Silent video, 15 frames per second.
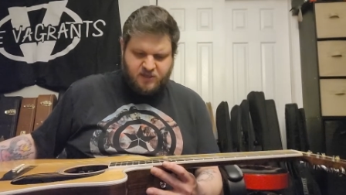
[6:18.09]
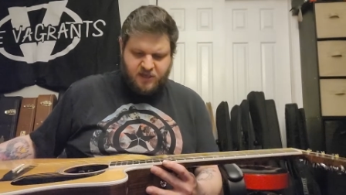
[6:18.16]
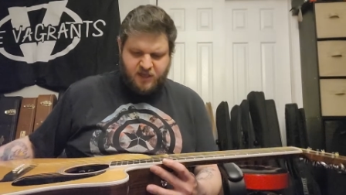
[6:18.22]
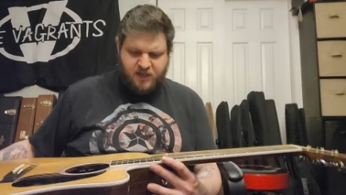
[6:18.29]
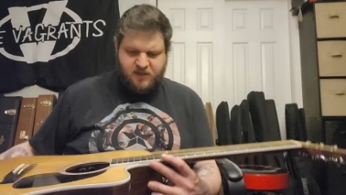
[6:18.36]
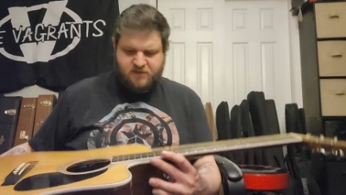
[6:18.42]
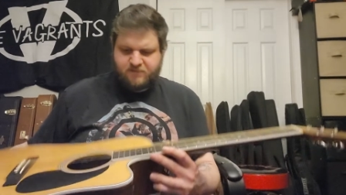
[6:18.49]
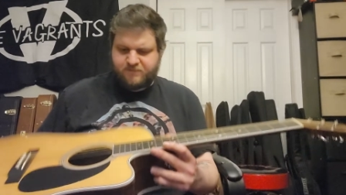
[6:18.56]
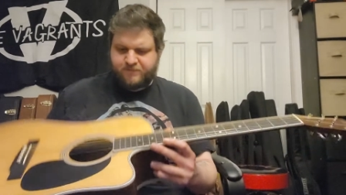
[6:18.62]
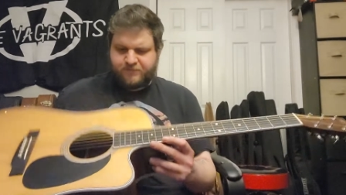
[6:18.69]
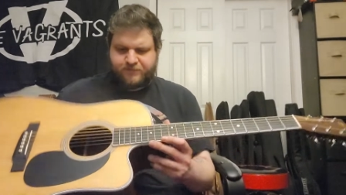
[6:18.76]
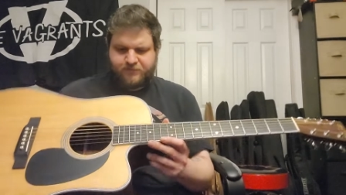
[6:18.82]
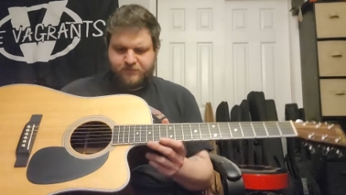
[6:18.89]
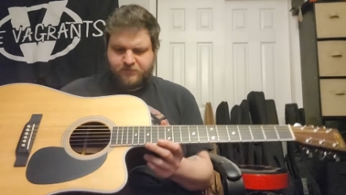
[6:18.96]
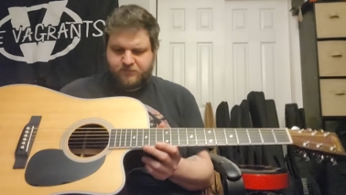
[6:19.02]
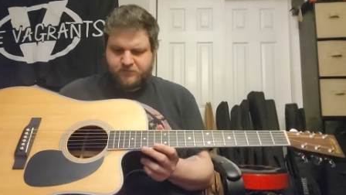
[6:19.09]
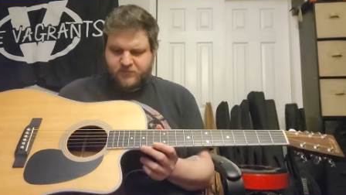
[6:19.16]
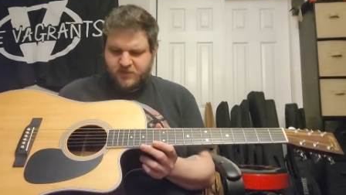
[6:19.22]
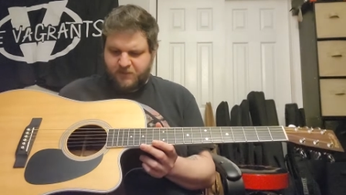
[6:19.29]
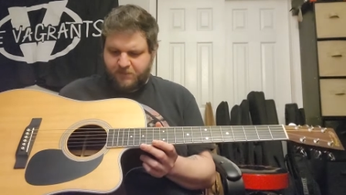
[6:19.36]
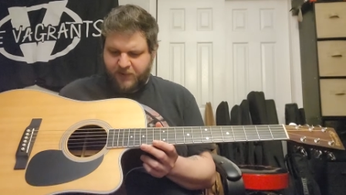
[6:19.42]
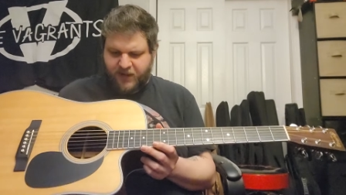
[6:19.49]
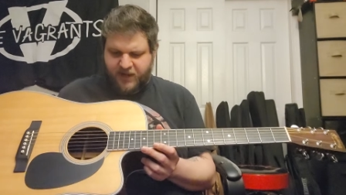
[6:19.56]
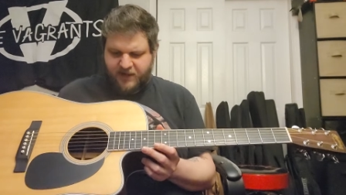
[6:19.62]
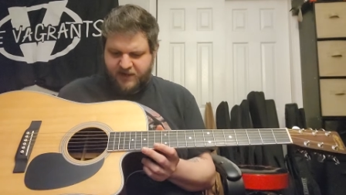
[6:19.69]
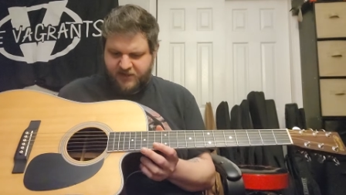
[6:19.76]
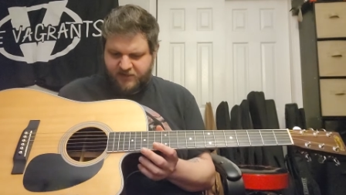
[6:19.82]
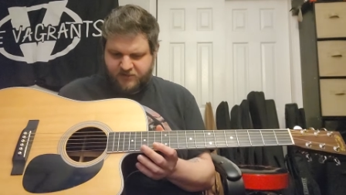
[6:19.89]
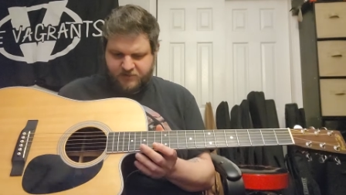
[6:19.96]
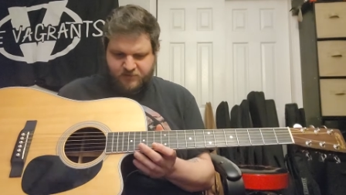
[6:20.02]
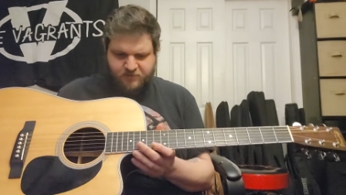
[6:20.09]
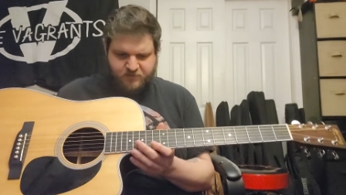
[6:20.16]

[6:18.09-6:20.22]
and the binding